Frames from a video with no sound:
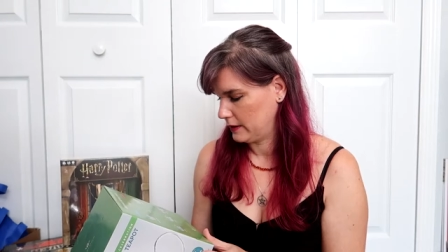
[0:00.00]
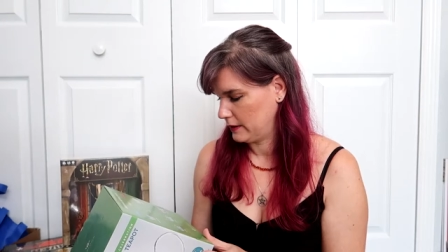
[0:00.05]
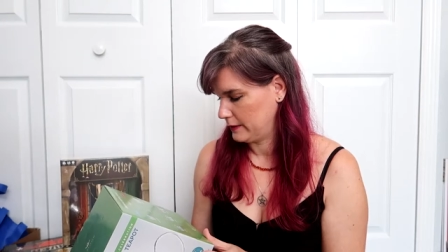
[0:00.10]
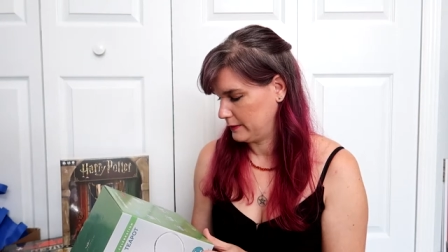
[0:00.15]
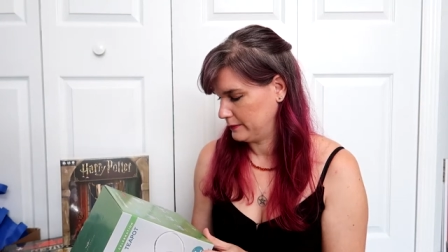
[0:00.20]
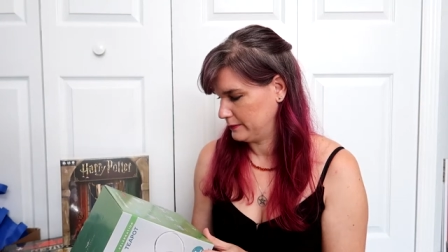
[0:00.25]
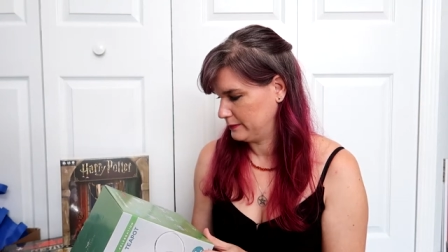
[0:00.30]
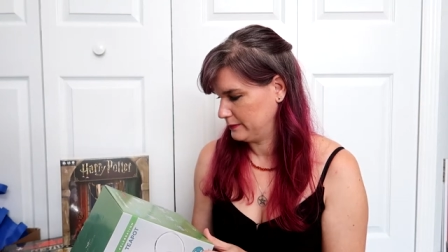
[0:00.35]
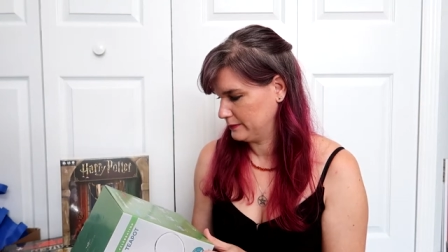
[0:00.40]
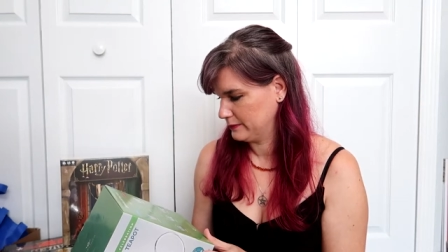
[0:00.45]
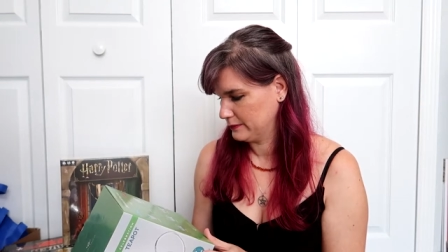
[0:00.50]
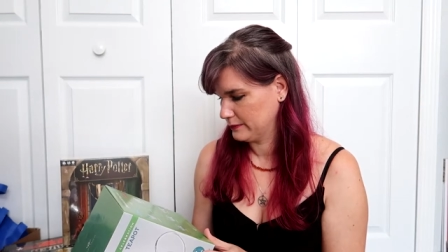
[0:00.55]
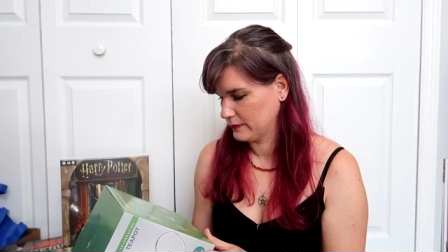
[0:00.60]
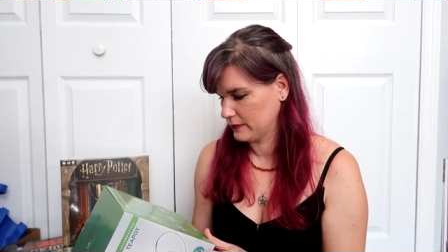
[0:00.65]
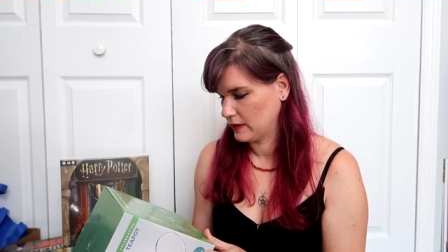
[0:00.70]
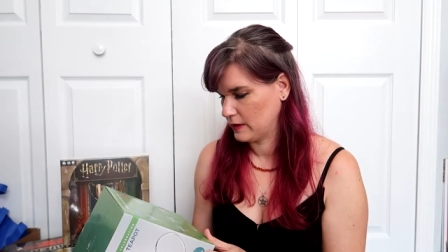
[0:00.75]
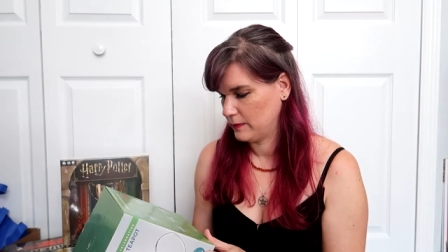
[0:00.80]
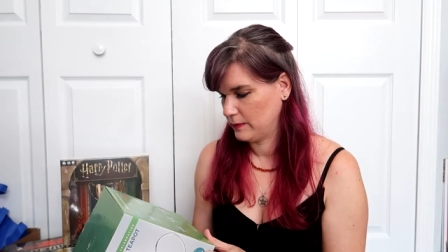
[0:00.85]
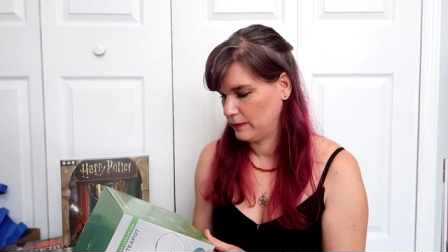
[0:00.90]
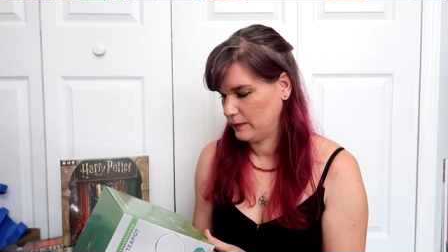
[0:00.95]
Um,
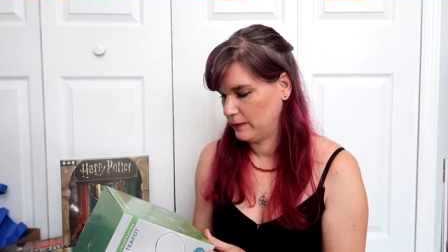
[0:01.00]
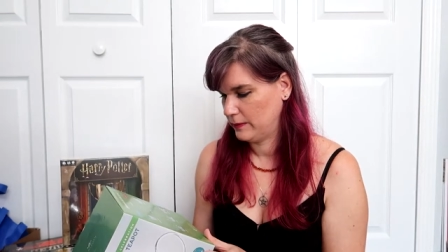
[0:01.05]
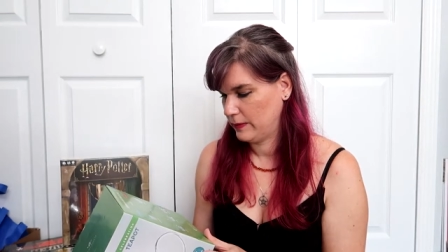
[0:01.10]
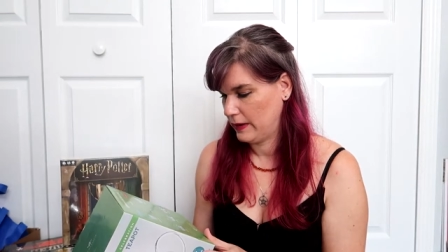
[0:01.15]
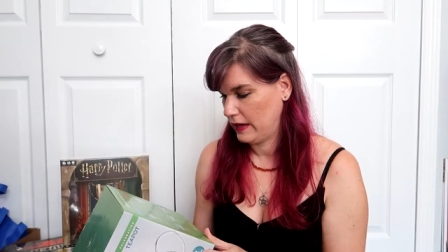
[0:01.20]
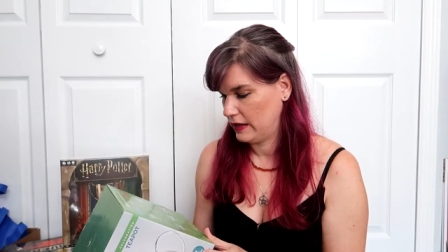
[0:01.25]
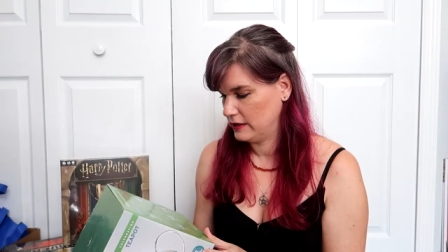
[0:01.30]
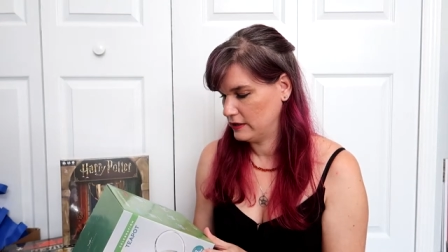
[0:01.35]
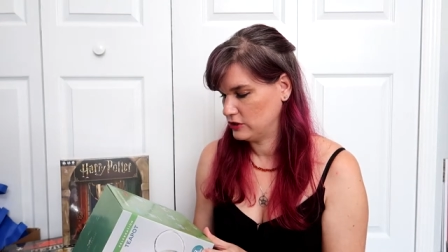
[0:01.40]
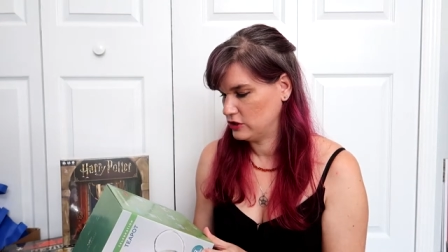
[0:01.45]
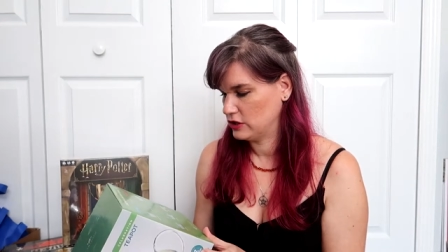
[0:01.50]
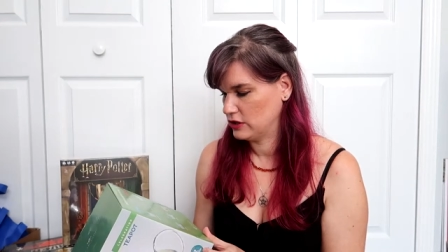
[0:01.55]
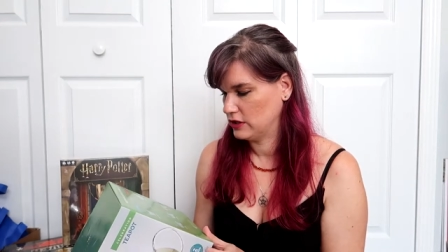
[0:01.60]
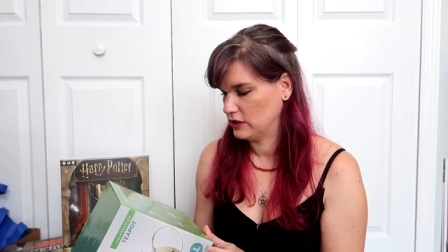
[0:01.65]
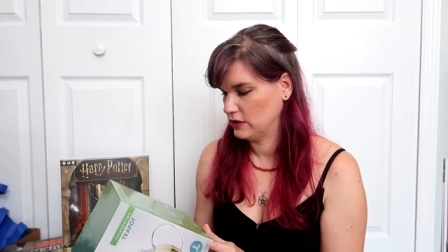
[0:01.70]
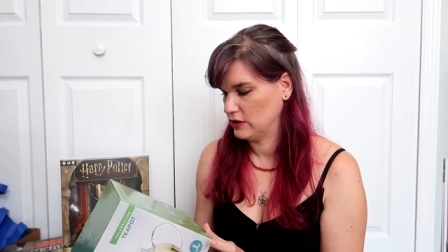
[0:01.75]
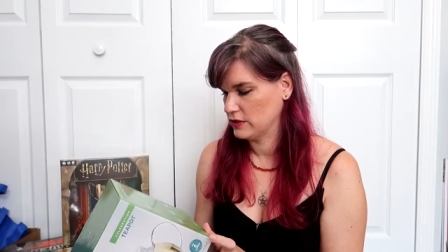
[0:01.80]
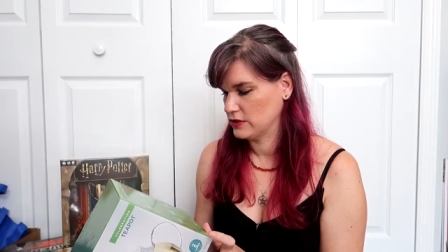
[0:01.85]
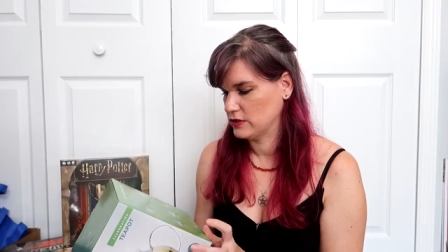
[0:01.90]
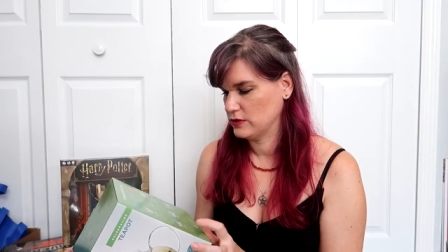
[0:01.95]
but she
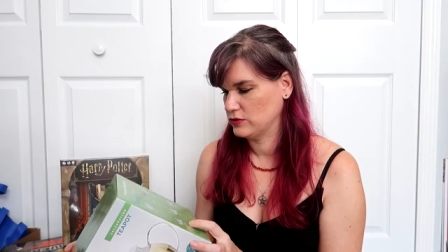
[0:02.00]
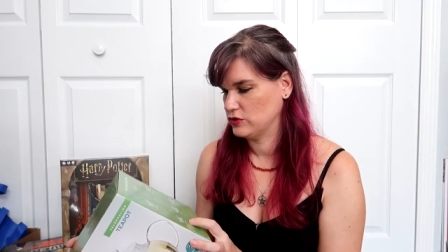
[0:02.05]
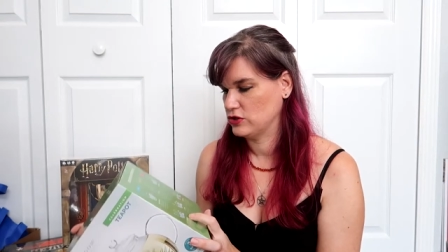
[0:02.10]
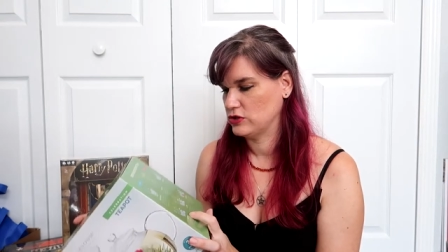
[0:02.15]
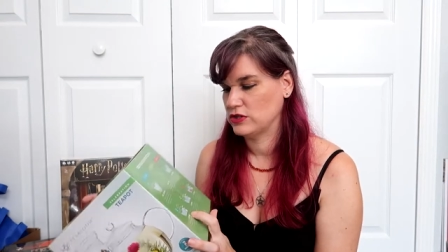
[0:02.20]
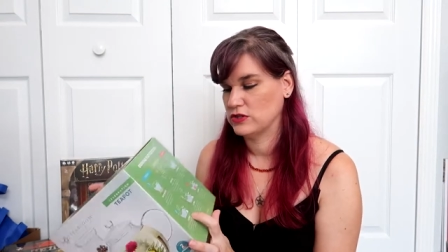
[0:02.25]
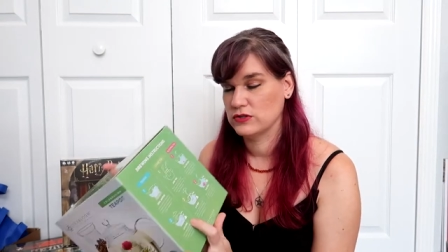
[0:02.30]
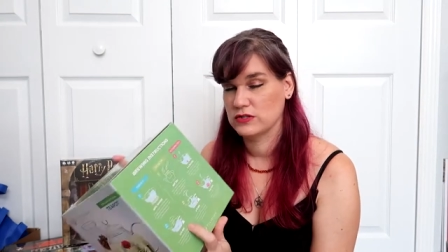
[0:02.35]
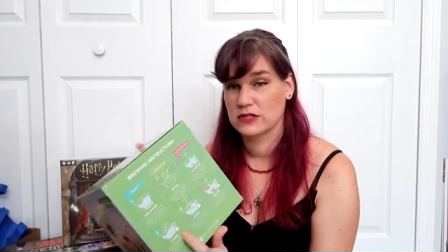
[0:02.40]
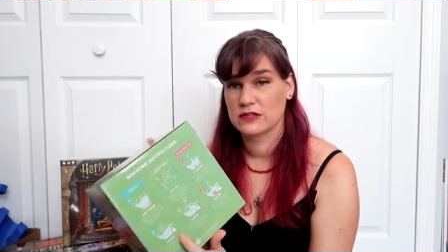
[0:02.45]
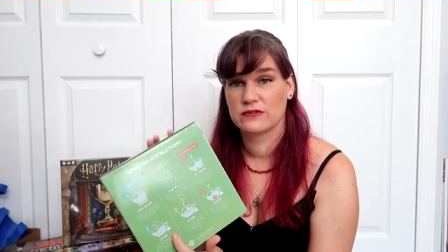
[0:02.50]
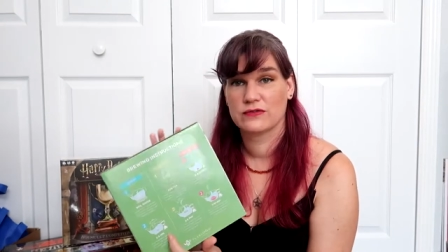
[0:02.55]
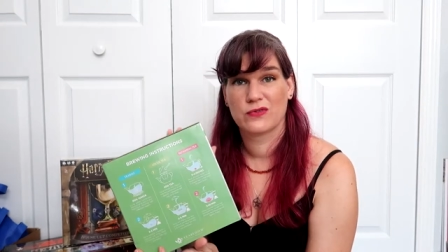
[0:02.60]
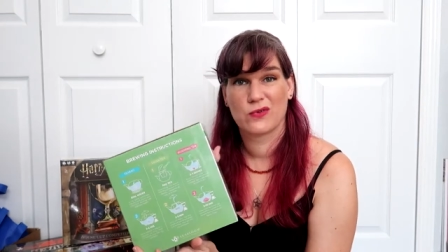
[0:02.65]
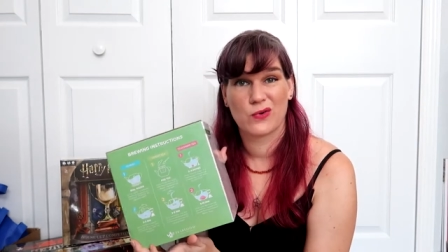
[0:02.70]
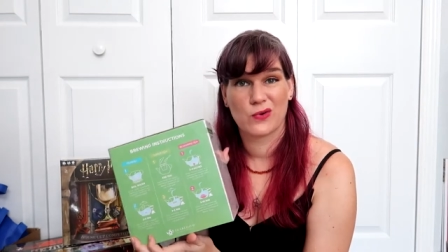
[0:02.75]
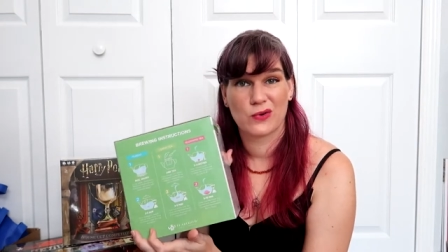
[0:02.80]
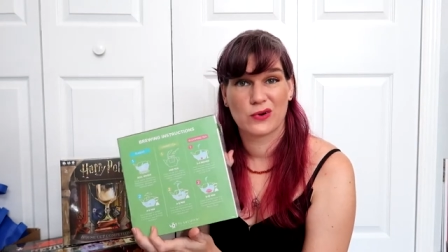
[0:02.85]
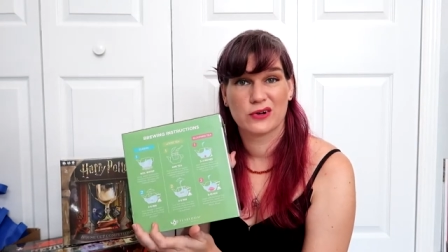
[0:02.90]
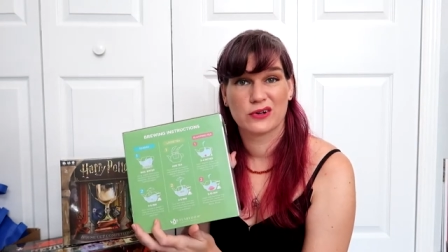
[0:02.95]
can also just use it
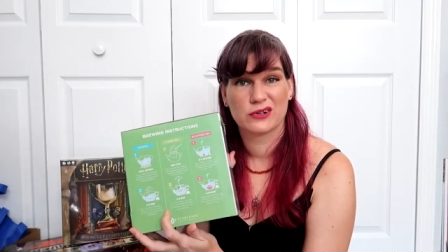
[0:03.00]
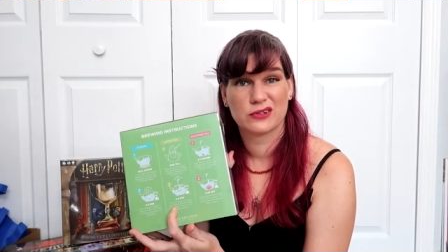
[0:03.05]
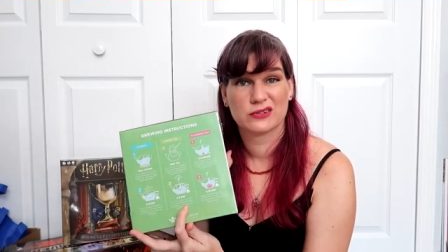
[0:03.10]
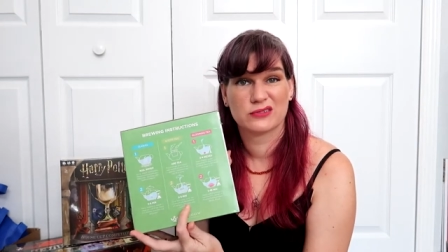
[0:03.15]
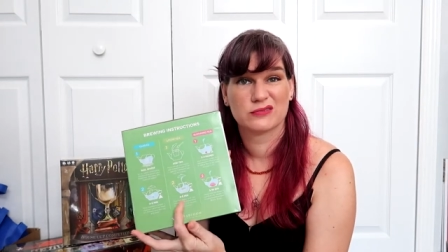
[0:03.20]
for